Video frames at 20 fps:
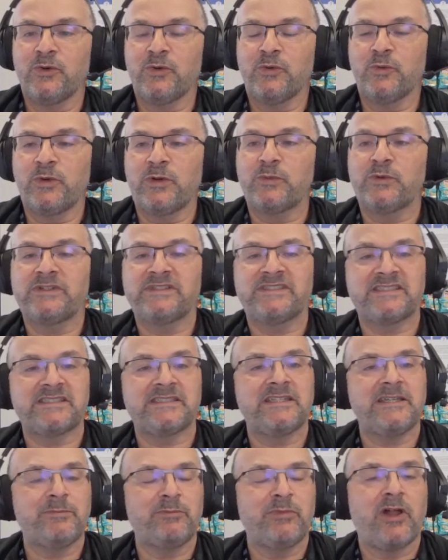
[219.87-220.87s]
we would
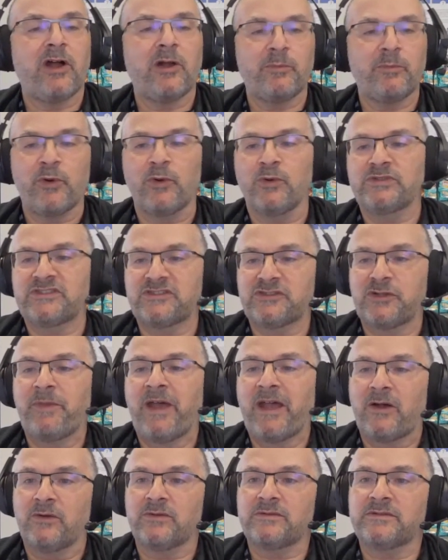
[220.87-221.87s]
see blog posts
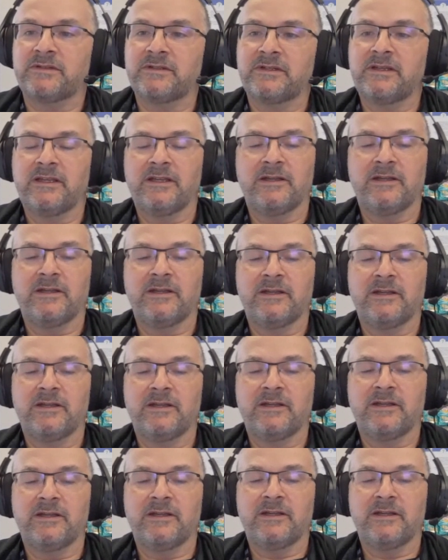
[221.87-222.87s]
about, but
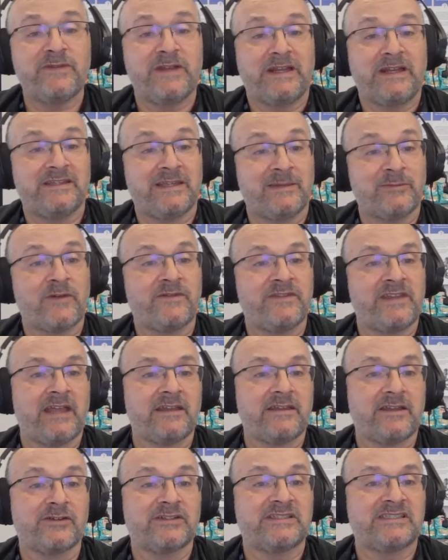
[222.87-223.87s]
now we're victim of
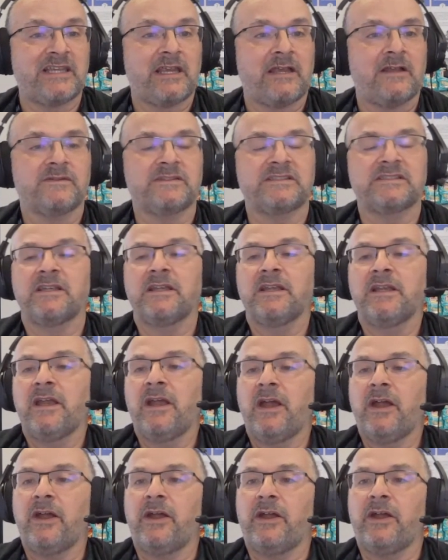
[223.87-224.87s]
that ourselves.
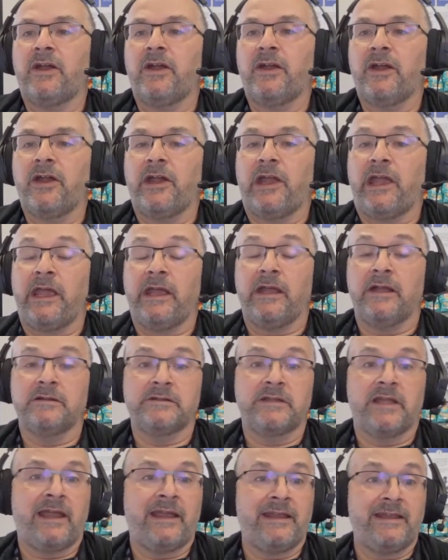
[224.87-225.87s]

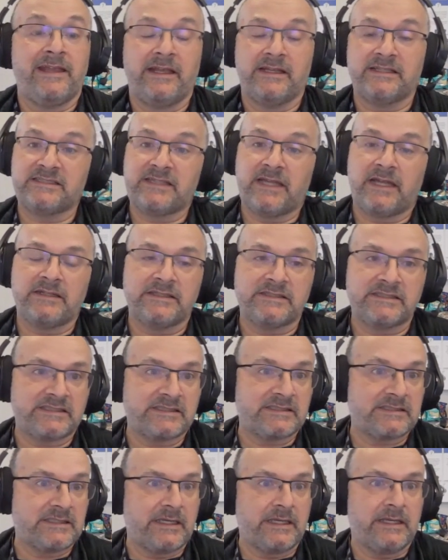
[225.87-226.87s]
And I guess that
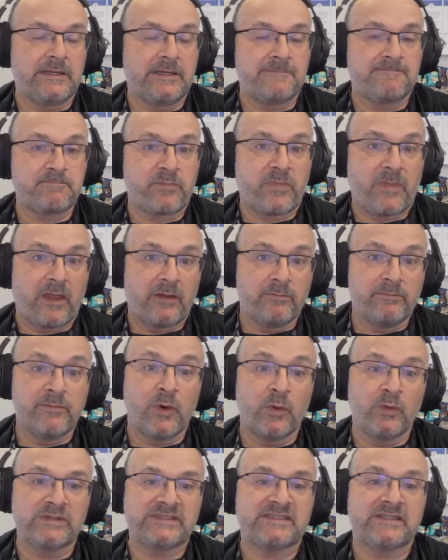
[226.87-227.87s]
it's
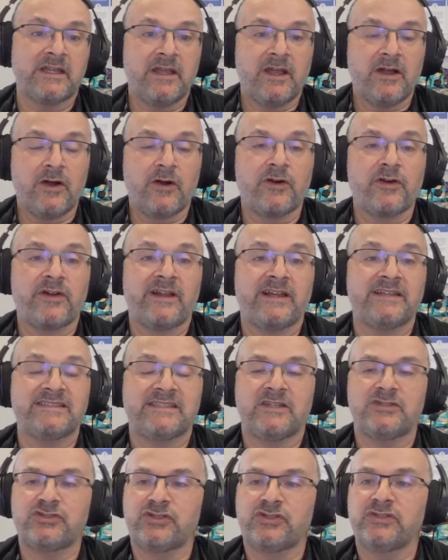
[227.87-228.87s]
most
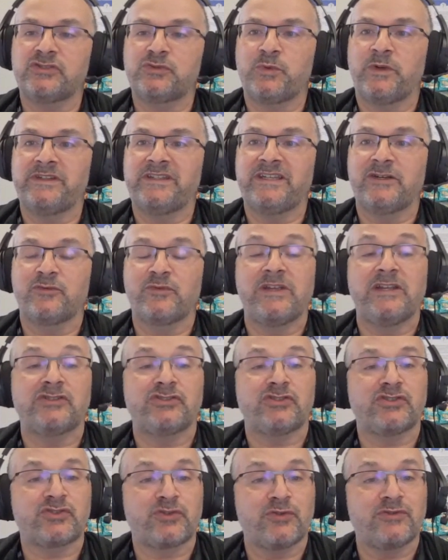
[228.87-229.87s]
organizations, when they
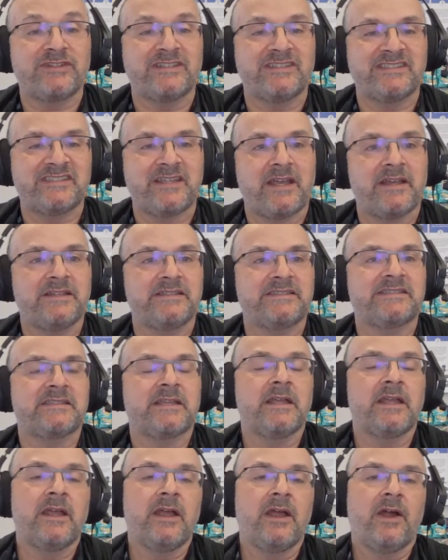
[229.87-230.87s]
reach a certain size,
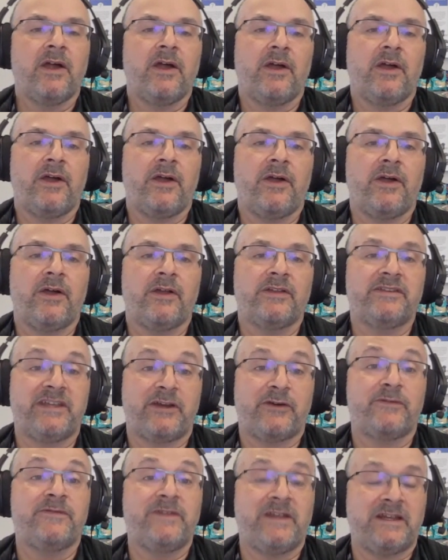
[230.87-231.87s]

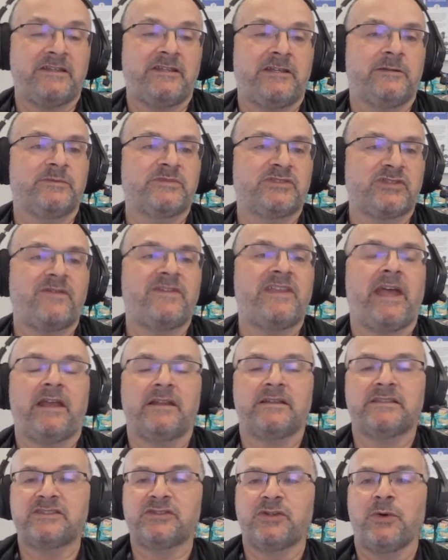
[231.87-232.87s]
they're victims of
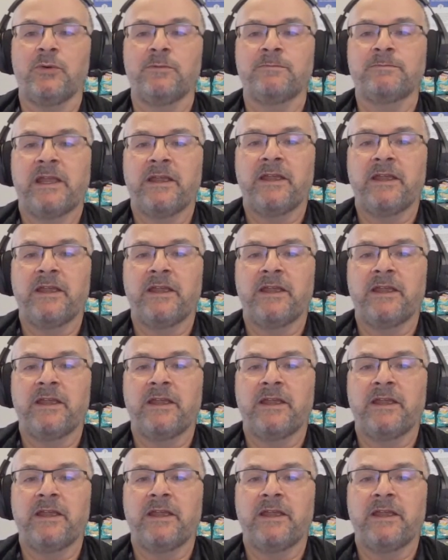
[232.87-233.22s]
that. So